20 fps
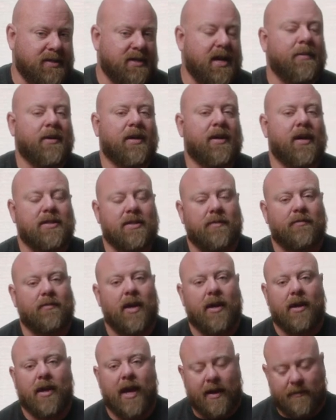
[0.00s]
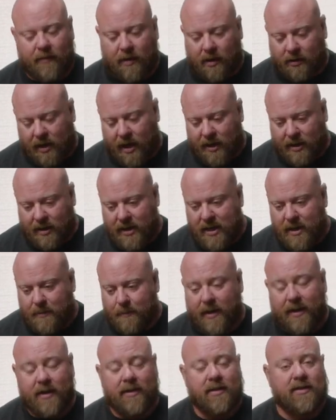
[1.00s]
is not because I'm gonna have a lot of knee
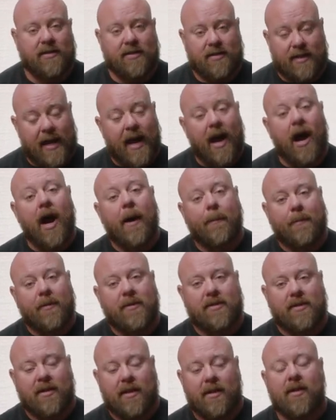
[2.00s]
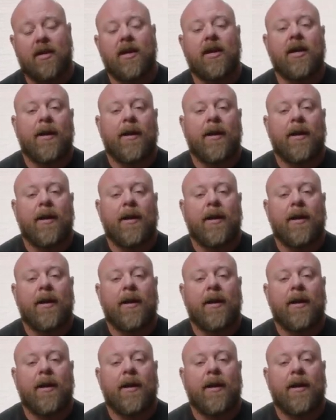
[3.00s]
bend, it's the opposite.